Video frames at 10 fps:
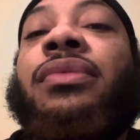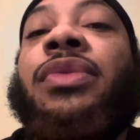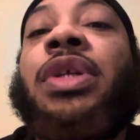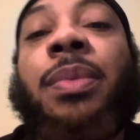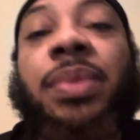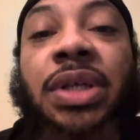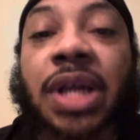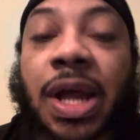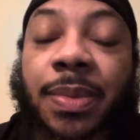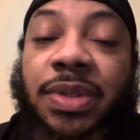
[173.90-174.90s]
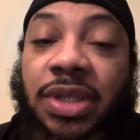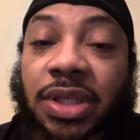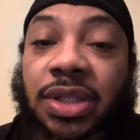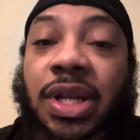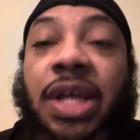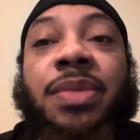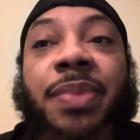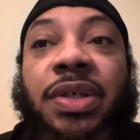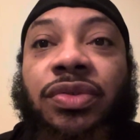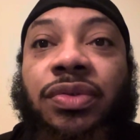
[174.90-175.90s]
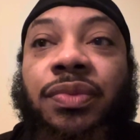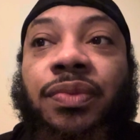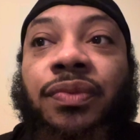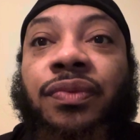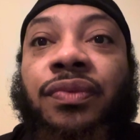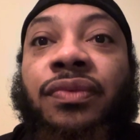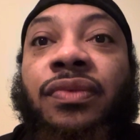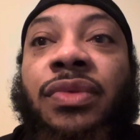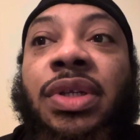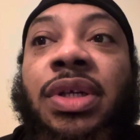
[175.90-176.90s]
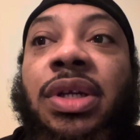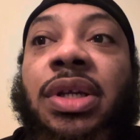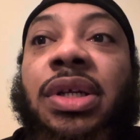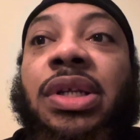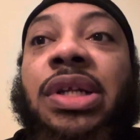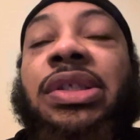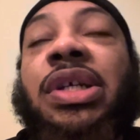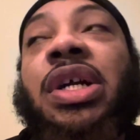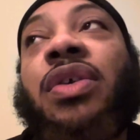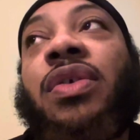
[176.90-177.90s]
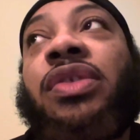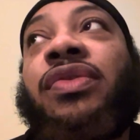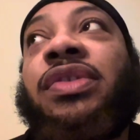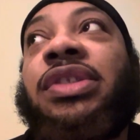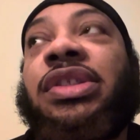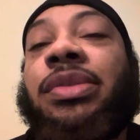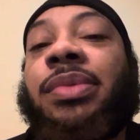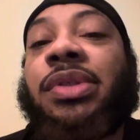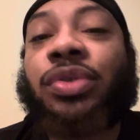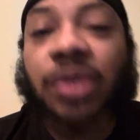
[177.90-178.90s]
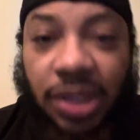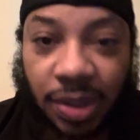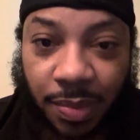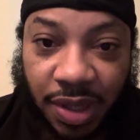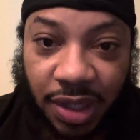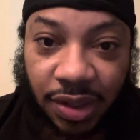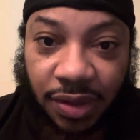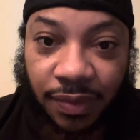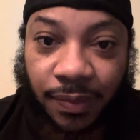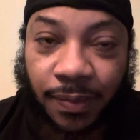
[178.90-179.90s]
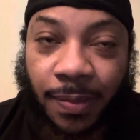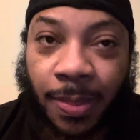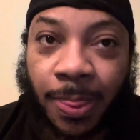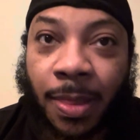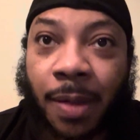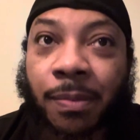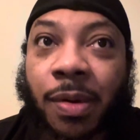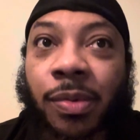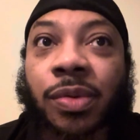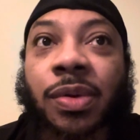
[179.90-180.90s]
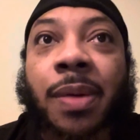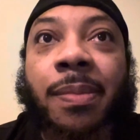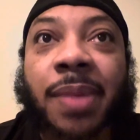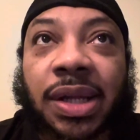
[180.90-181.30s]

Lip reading: complete opposite end of that spectrum. And I call it 360 because you got to come back. But when you come back